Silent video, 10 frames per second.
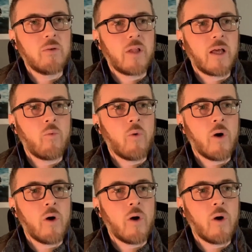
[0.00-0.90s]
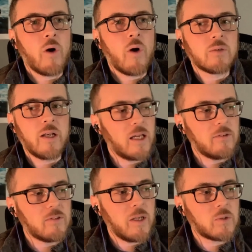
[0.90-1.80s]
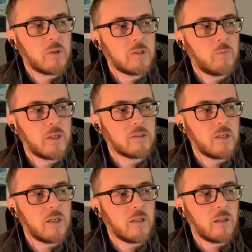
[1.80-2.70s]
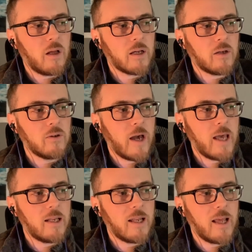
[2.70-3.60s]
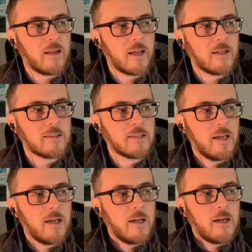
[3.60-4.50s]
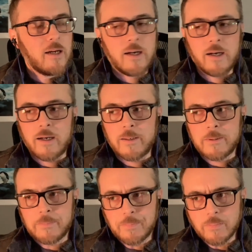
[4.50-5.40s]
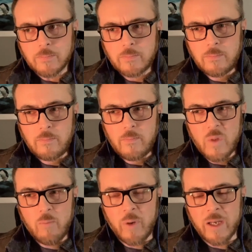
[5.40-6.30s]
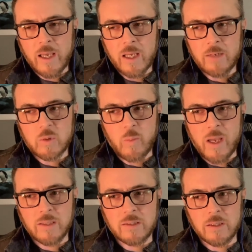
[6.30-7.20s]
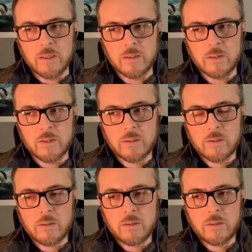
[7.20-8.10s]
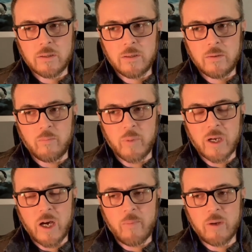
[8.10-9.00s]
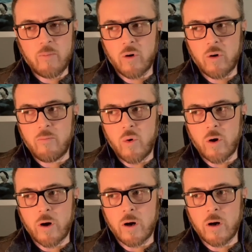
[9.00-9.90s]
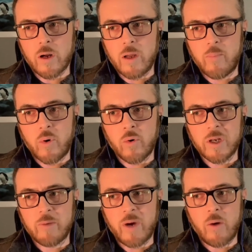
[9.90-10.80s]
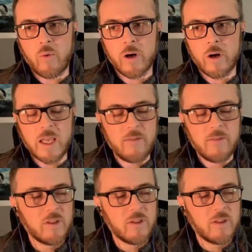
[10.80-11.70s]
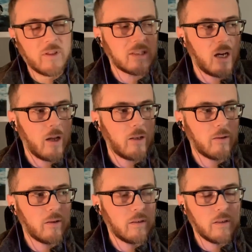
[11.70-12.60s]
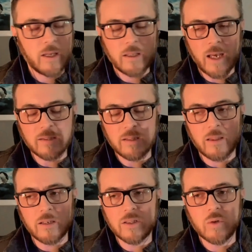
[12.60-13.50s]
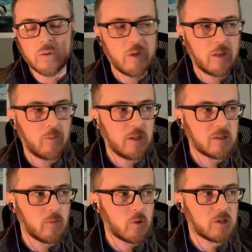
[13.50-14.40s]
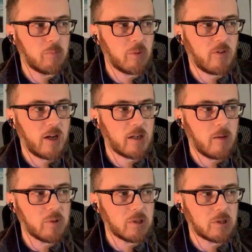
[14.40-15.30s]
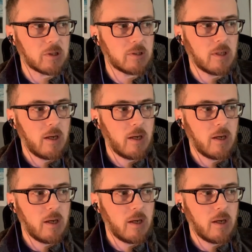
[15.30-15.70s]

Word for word: between like what minimalism was and what negative space was, because they a lot go hand in hand, I guess. Uh, but negative space is becoming more and more important in my work, even the stuff that's not, has nothing to do with minimalism or simplified compositions.